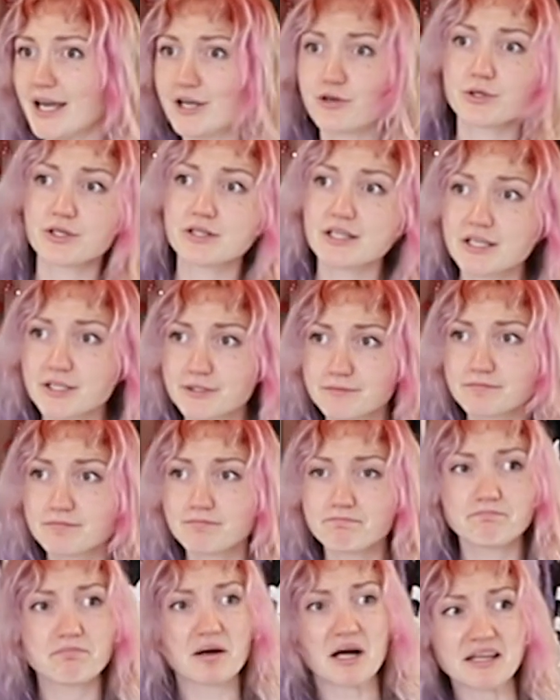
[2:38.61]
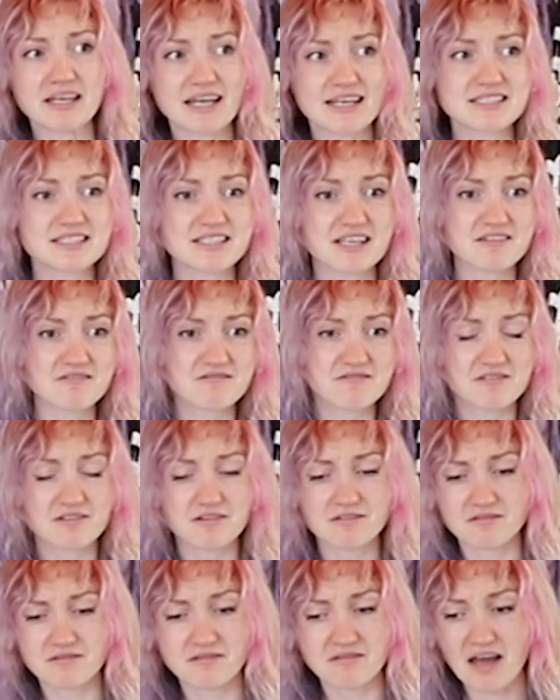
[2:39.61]
acrylic, polyester,
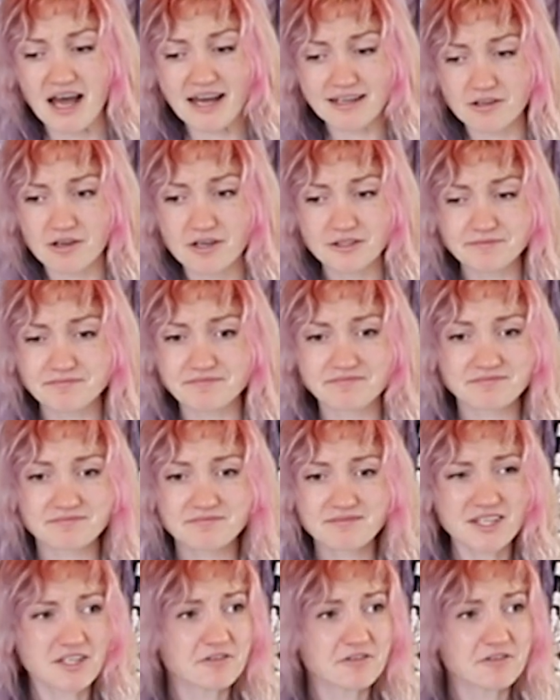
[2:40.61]
nylon,